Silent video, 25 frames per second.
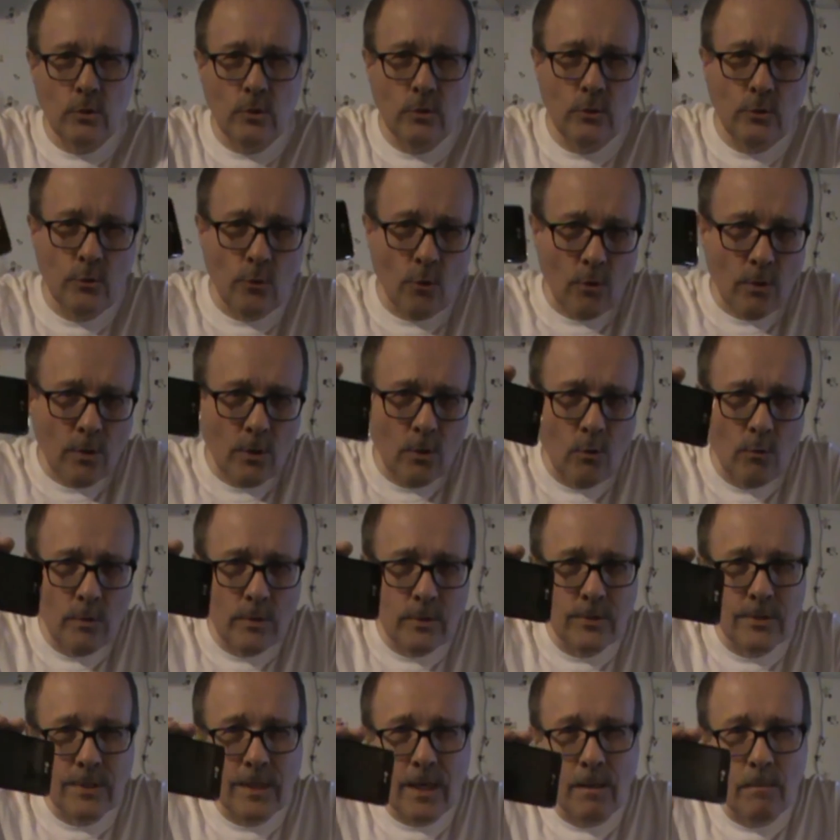You're going
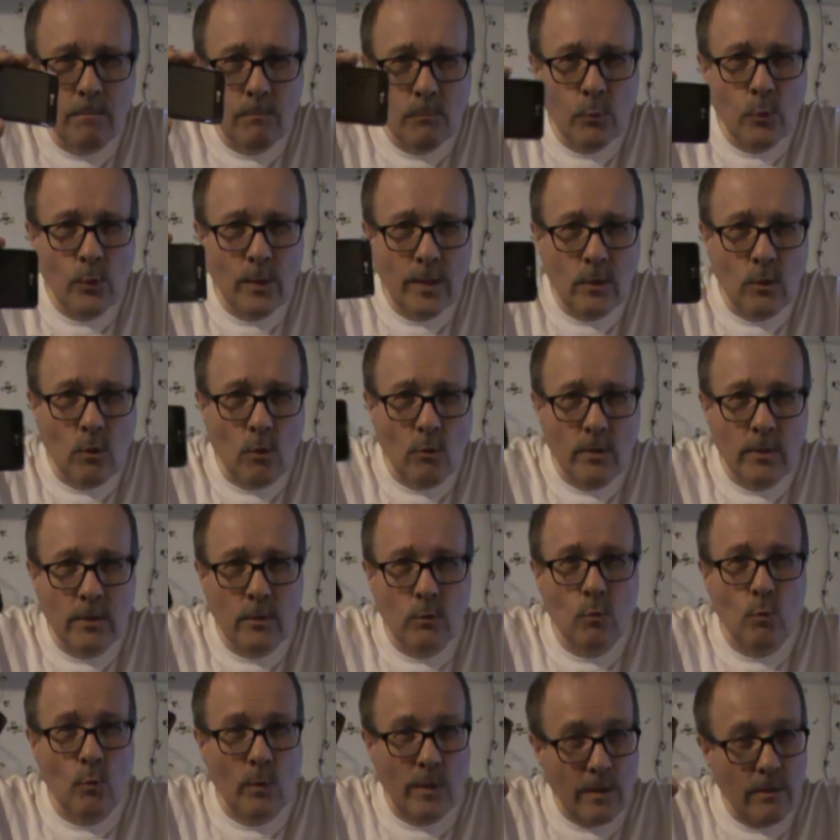to come preloaded
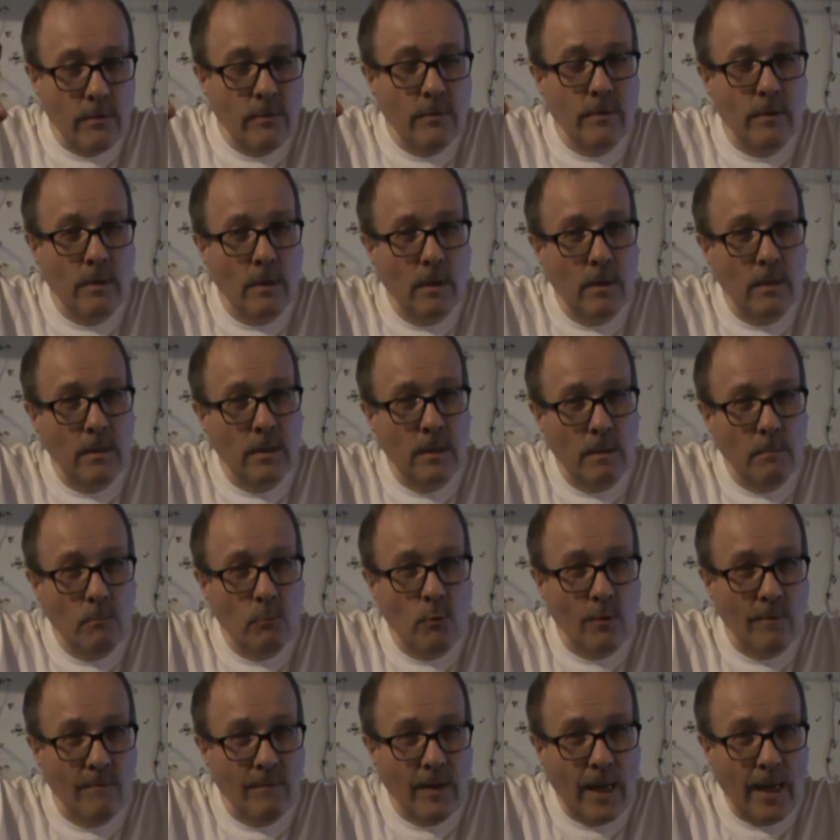with a
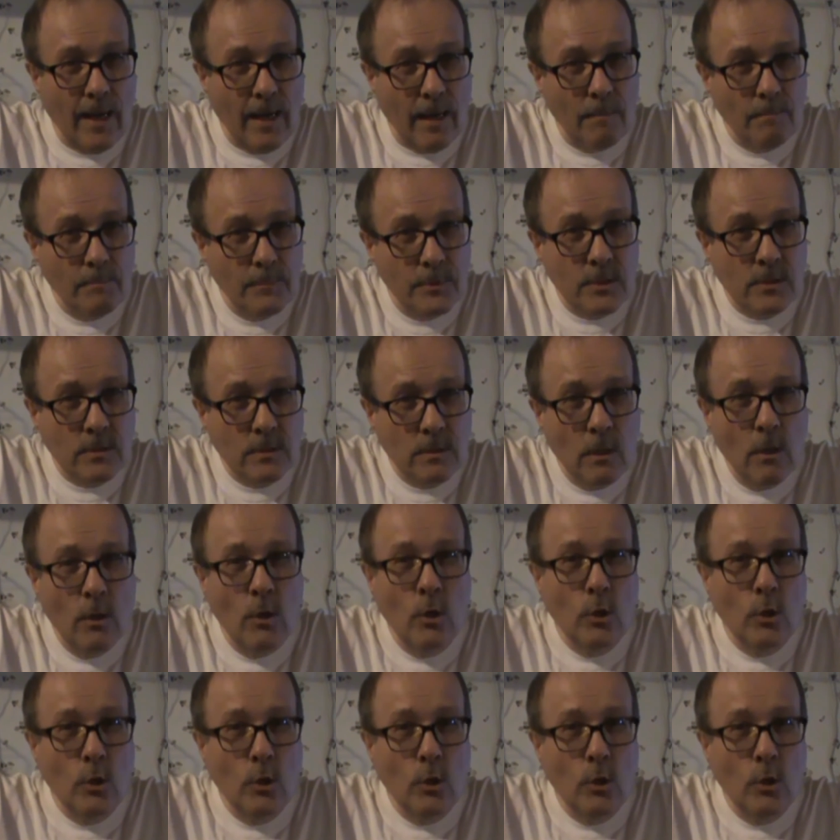number of apps.